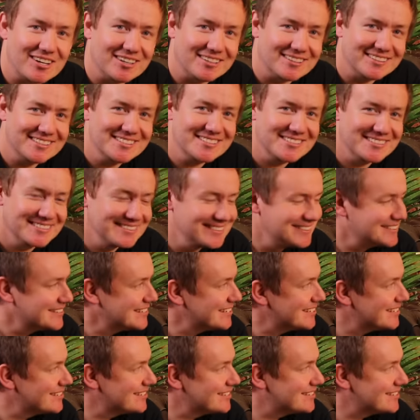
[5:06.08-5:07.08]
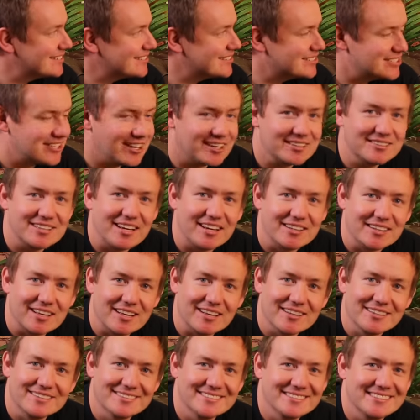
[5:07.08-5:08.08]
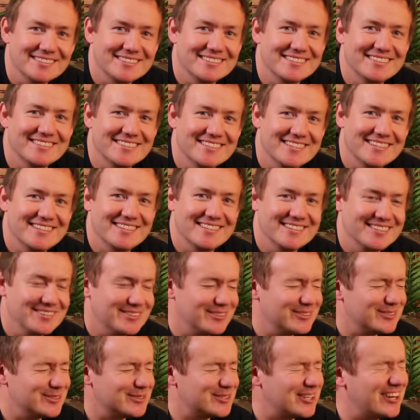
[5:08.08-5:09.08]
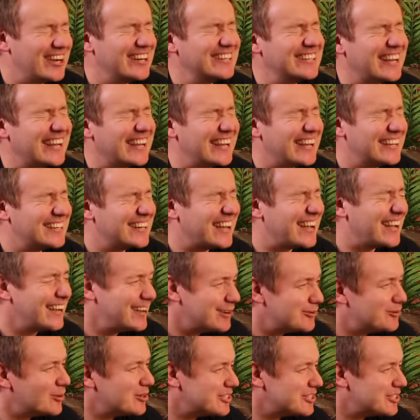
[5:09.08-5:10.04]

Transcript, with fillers: tongue. Tongue nana. Tong Nana,